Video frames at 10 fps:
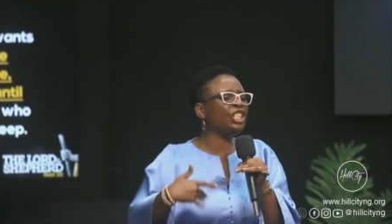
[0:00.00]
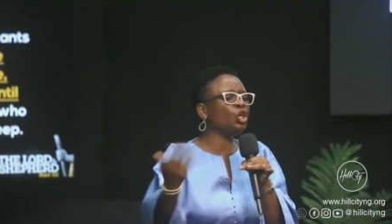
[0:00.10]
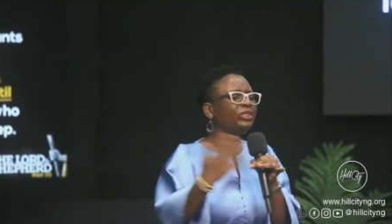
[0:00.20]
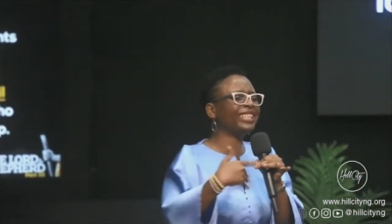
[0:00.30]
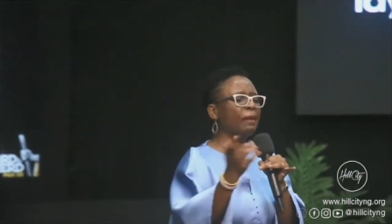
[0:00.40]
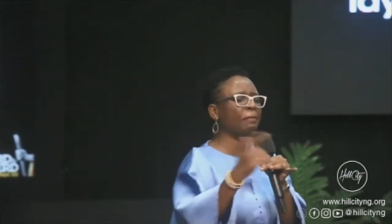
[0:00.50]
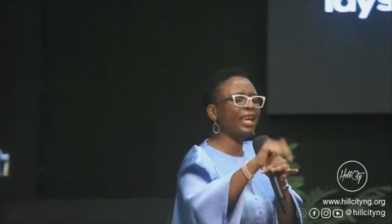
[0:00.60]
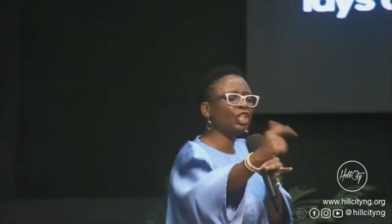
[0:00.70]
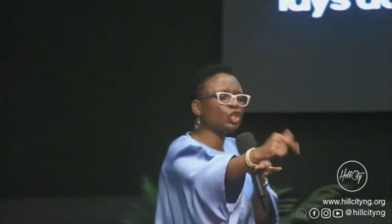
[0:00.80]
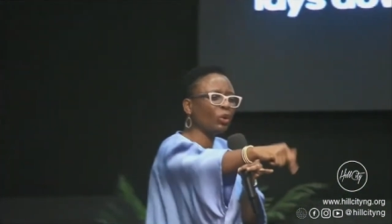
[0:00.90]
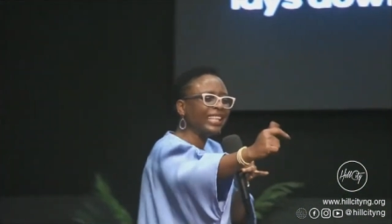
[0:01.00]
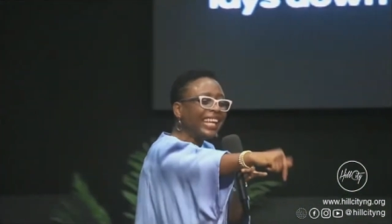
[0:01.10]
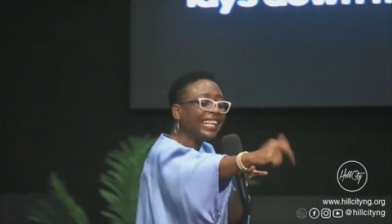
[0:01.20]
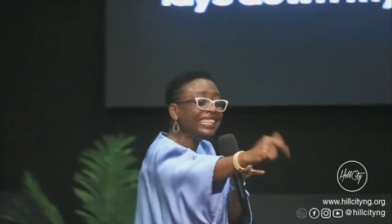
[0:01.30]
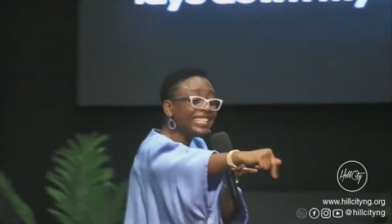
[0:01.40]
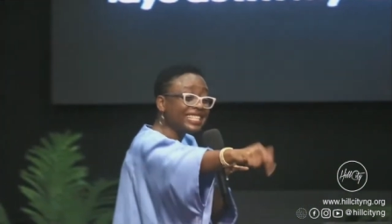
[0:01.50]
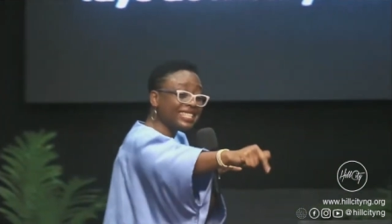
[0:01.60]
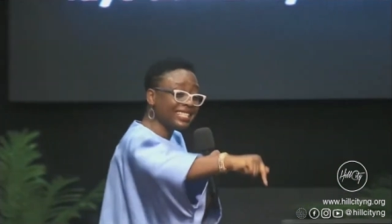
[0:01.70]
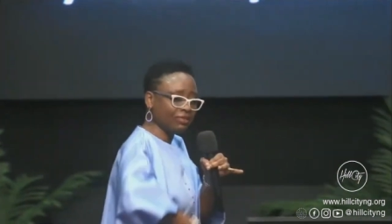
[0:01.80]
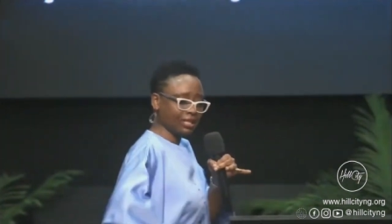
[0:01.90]
new dimension in this
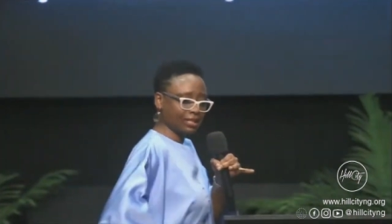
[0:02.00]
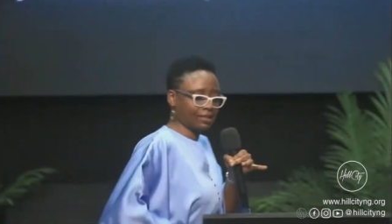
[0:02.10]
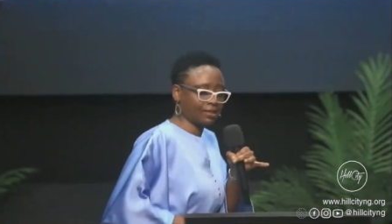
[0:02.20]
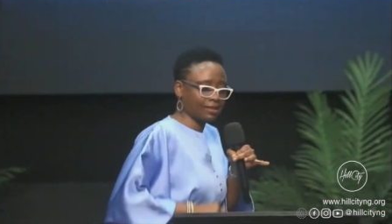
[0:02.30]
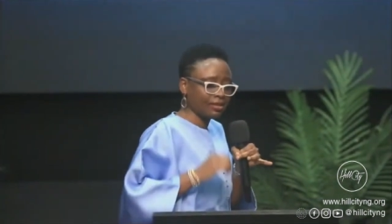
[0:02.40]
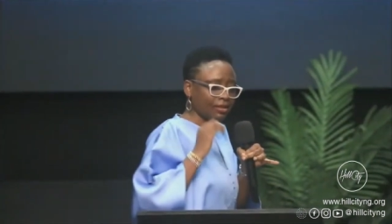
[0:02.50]
series.